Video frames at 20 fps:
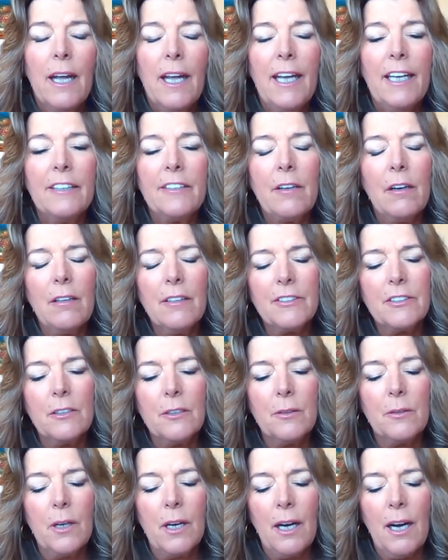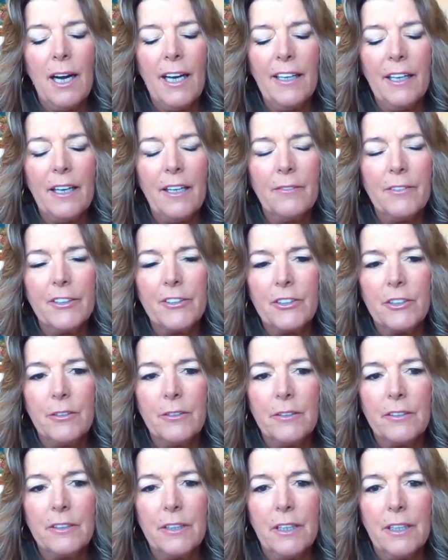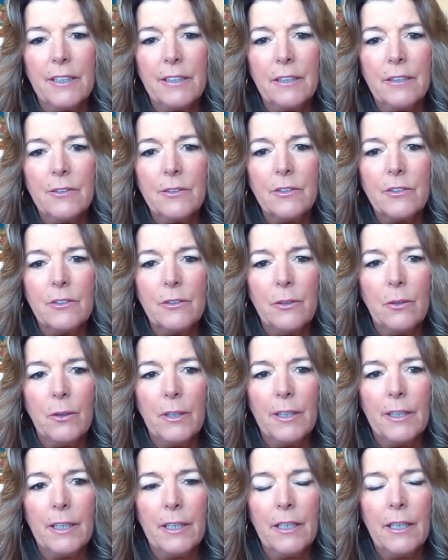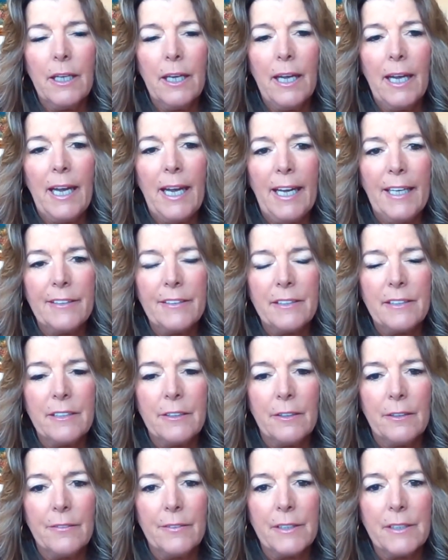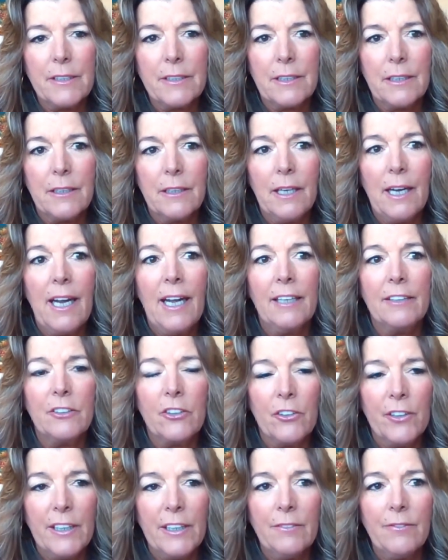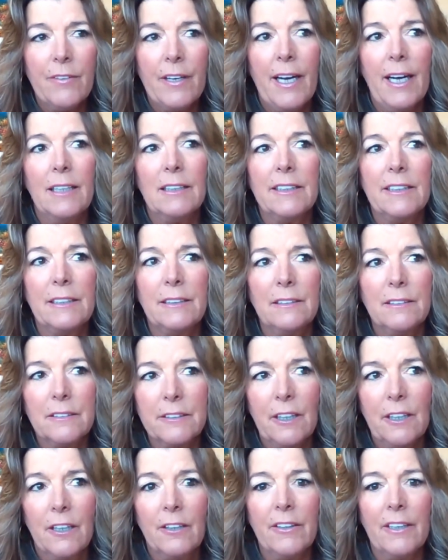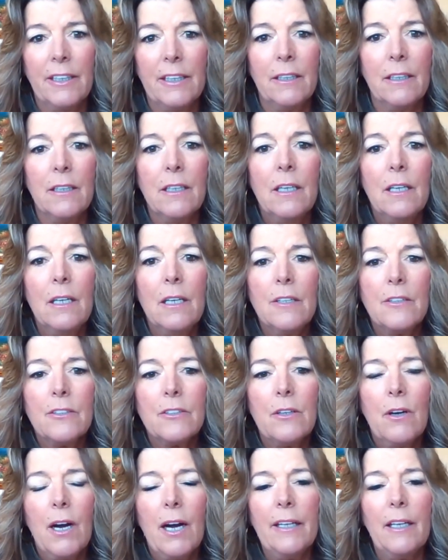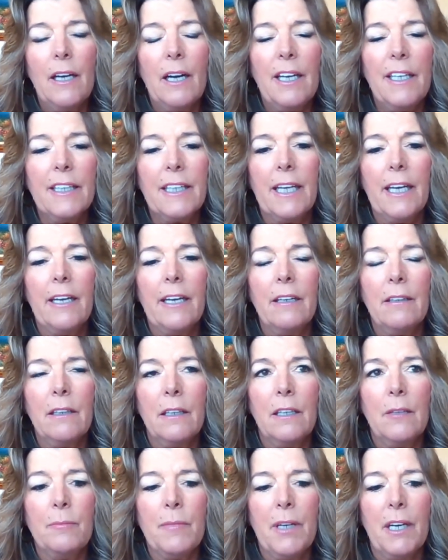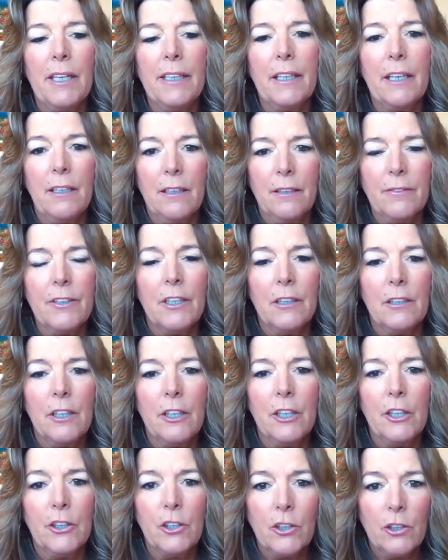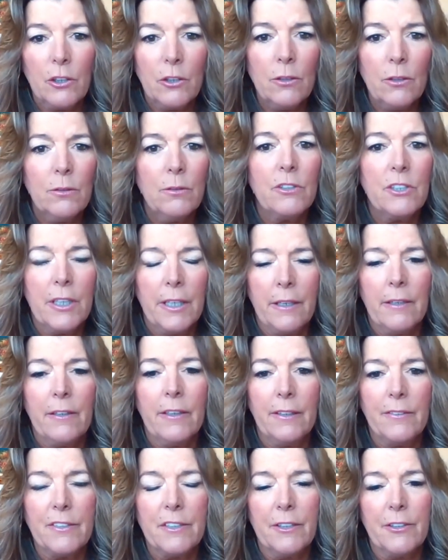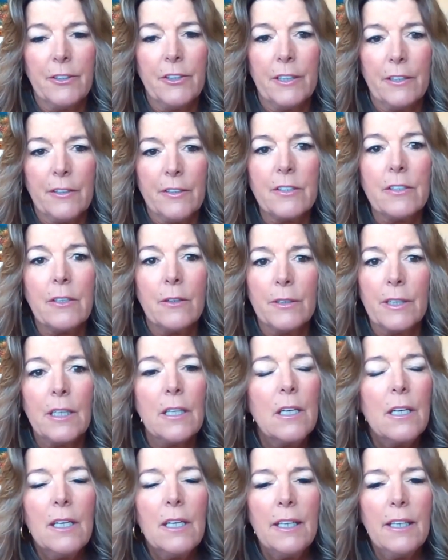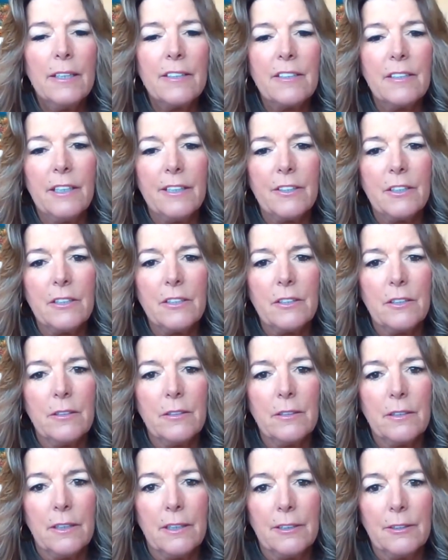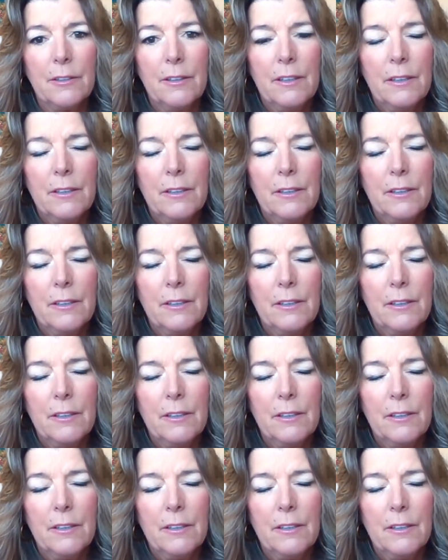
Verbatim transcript: And so also, I cover Tucson, Sonoita, and Sierra Vista, and Green Valley, Sahuarita. So I I care. Um, I cover a, a huge area of Southern Arizona. It's not just Tucson.